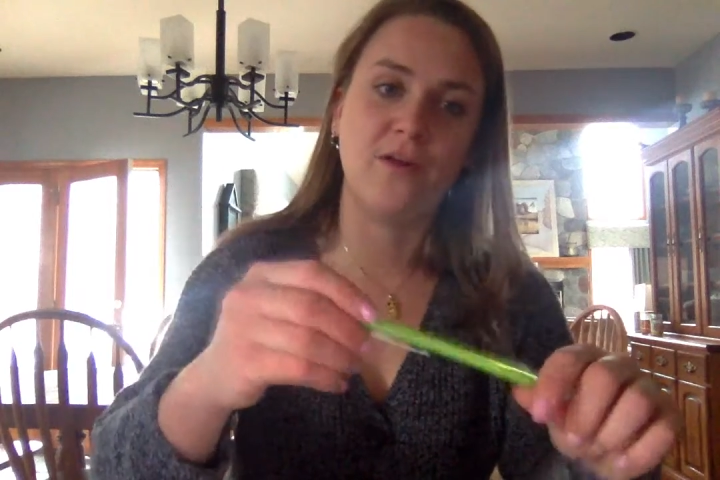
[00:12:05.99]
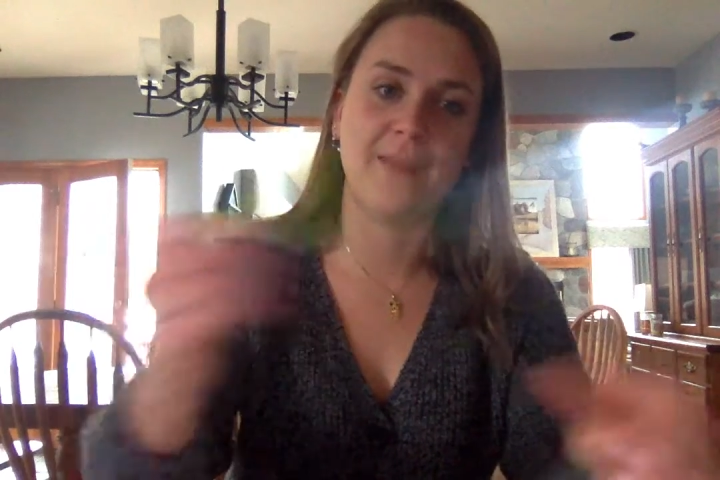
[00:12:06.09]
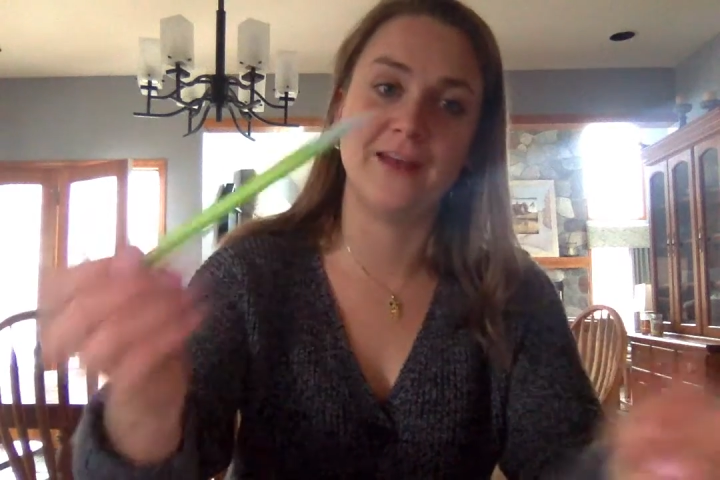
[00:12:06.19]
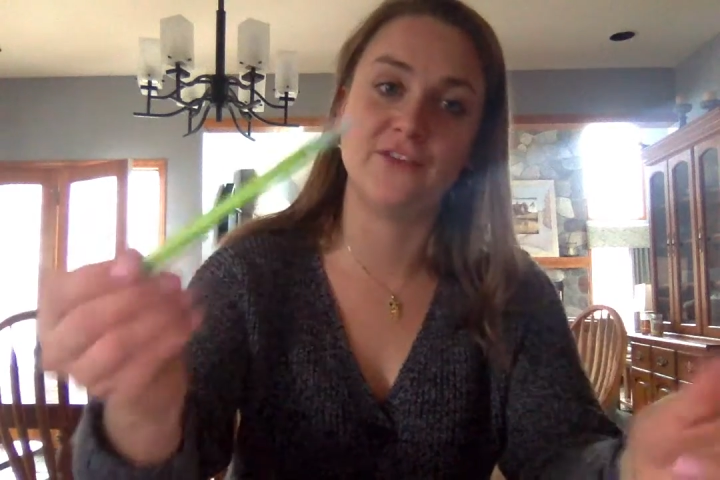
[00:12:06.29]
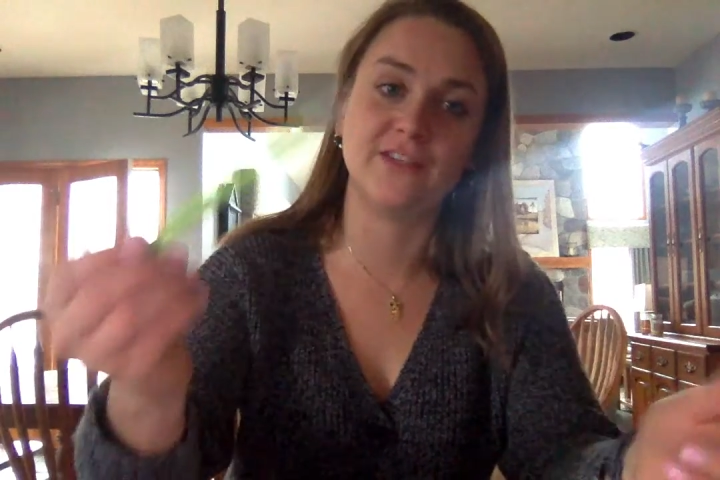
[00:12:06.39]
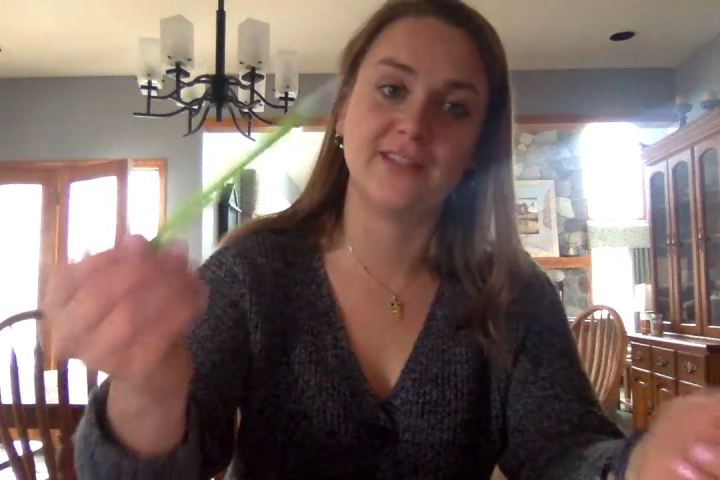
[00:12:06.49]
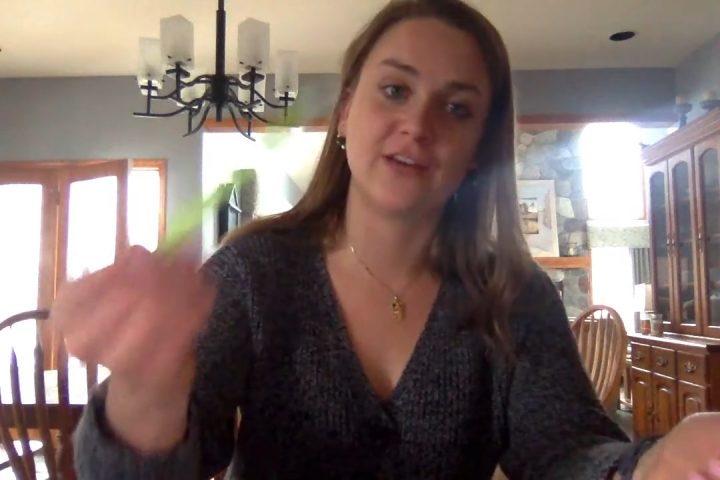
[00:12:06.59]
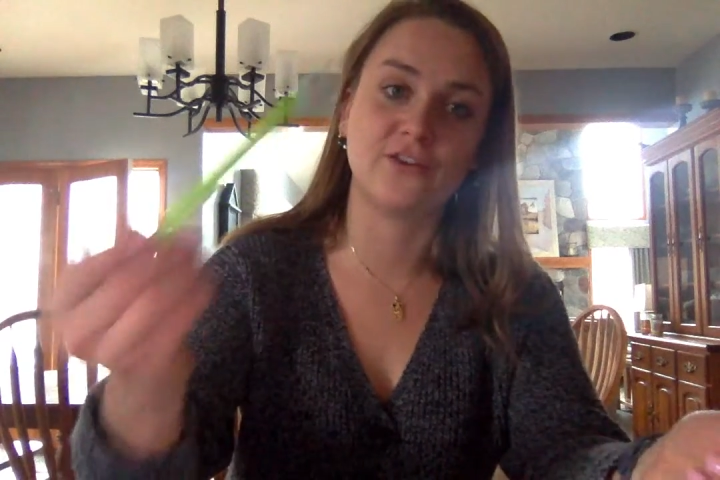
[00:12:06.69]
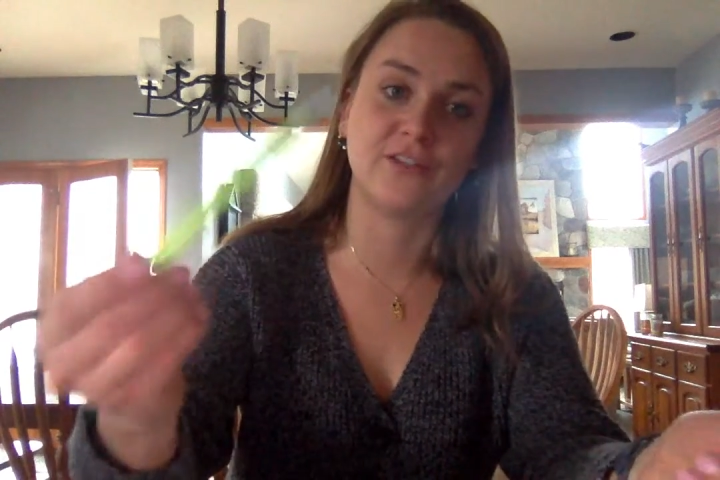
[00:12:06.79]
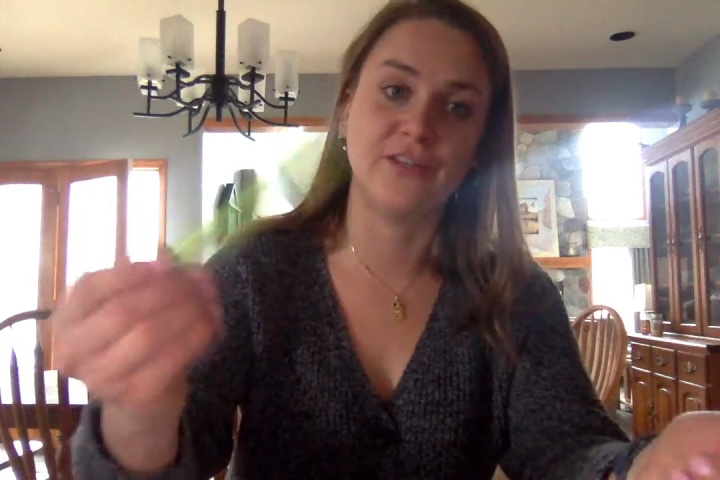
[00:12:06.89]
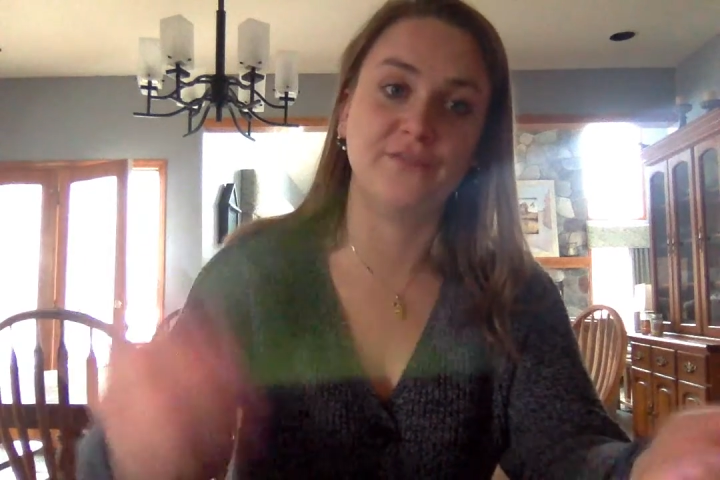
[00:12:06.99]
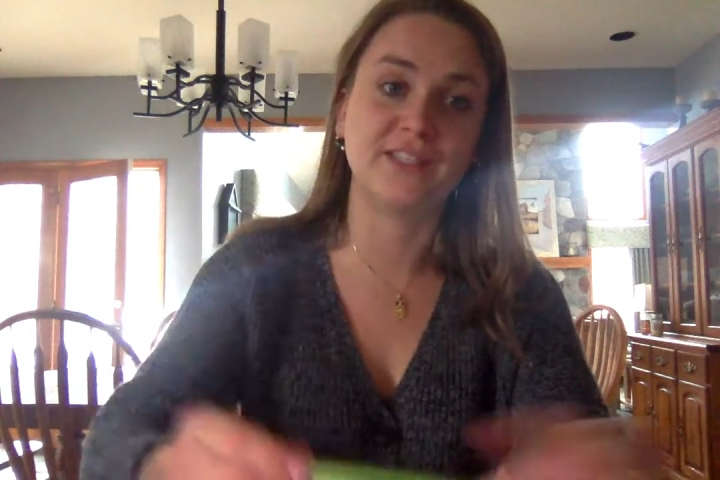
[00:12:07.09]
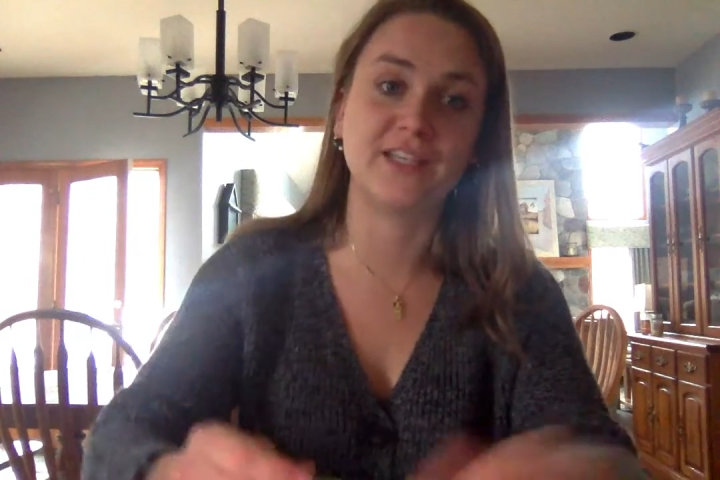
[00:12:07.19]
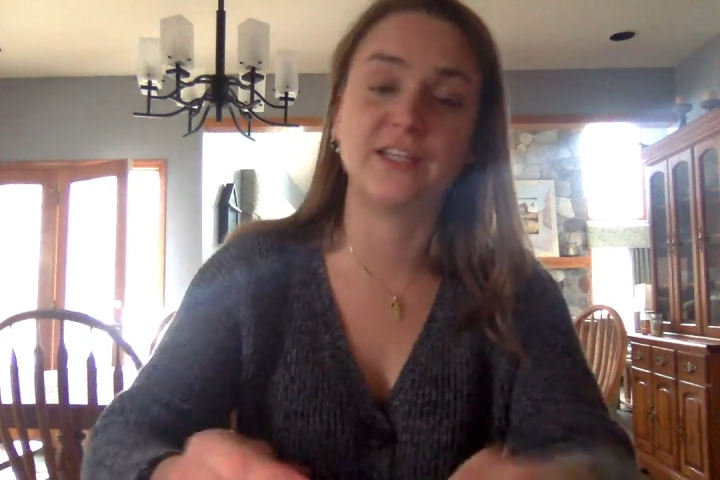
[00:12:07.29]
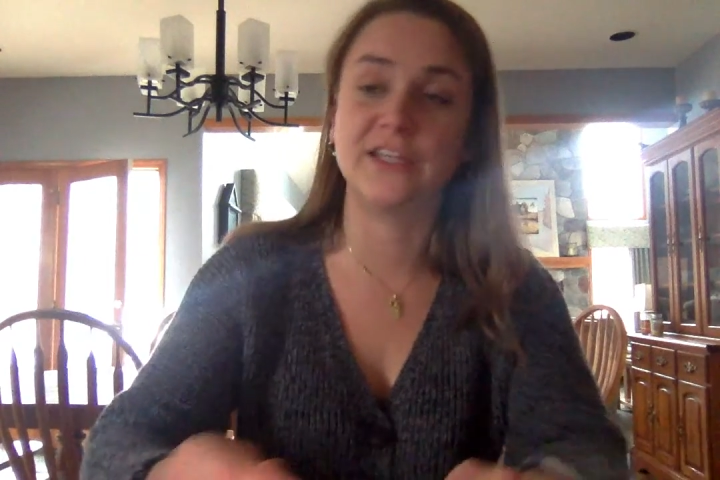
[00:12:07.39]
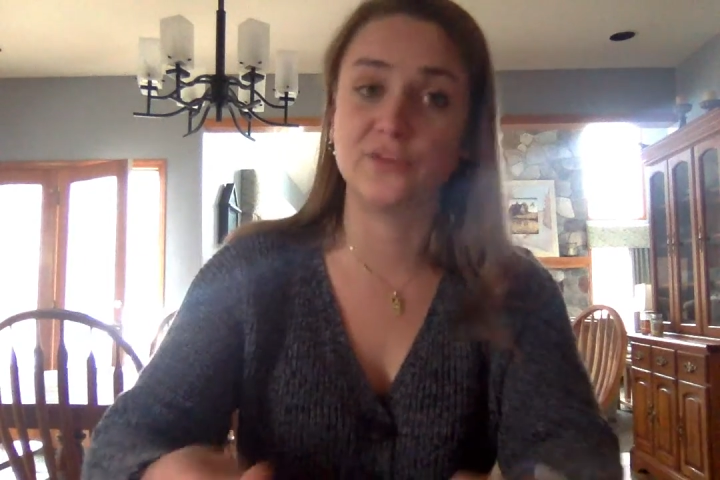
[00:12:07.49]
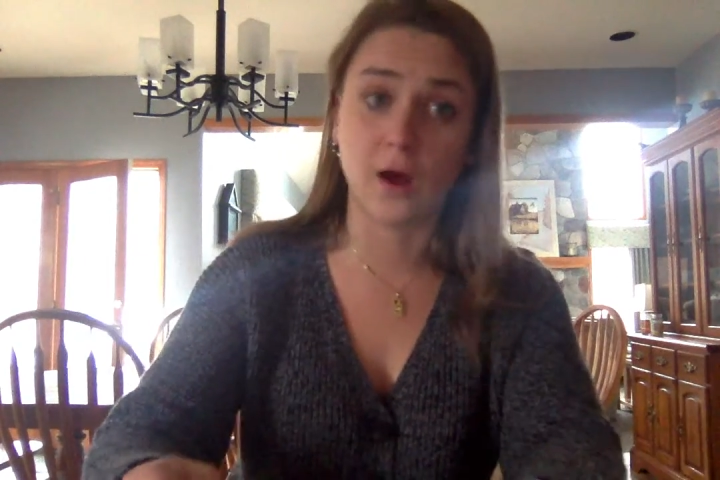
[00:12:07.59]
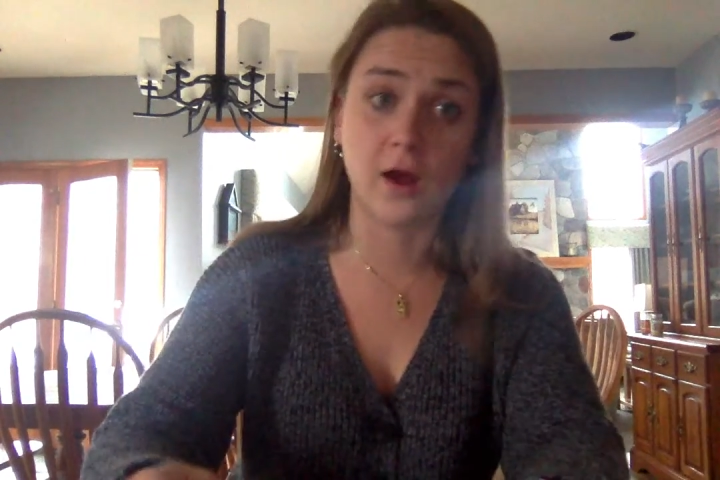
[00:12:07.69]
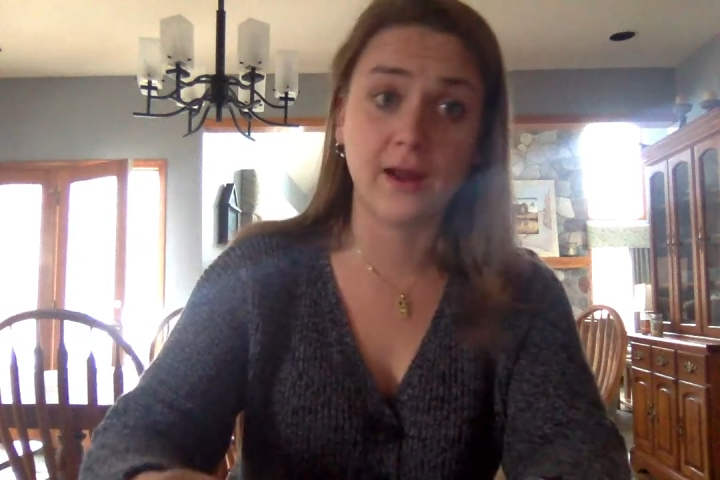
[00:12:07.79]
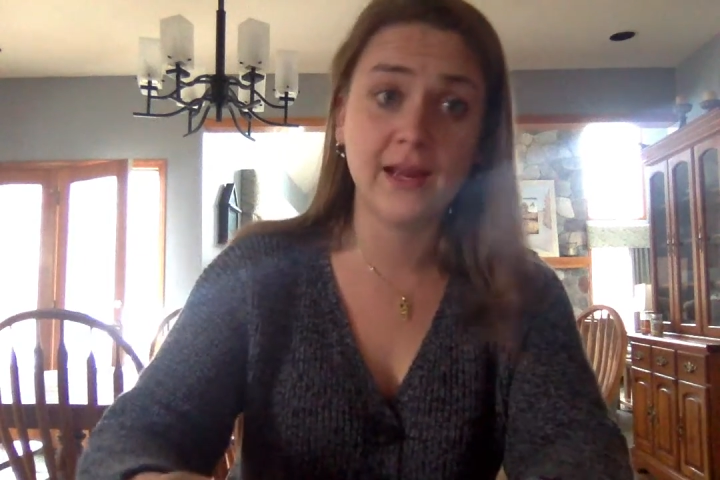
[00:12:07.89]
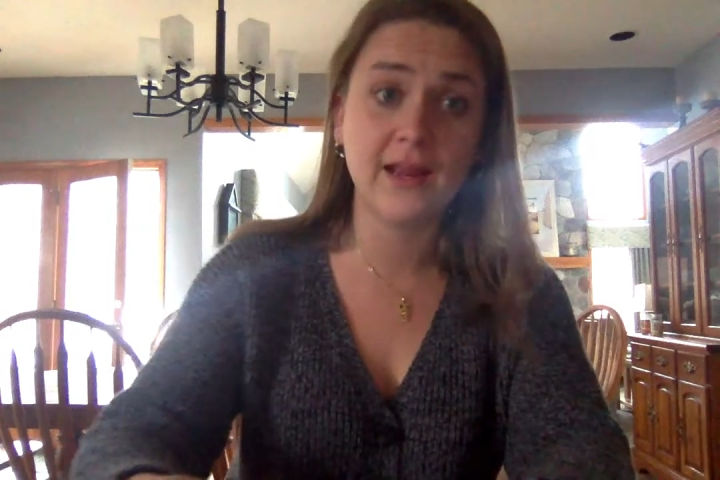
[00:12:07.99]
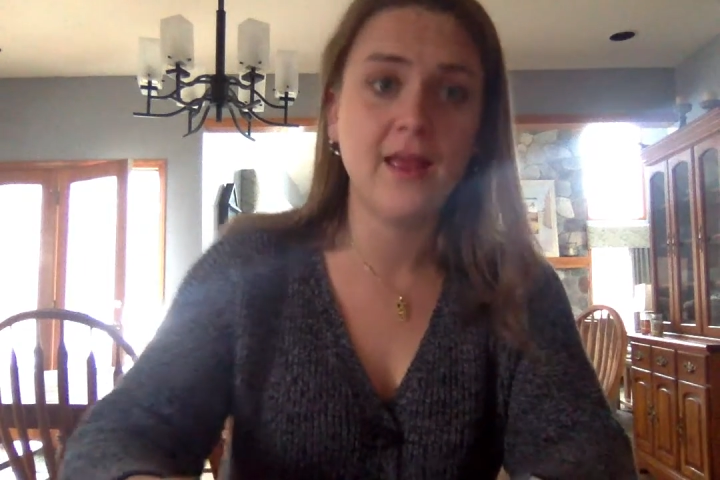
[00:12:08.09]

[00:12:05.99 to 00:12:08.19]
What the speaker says: and then she's actually physically drawing.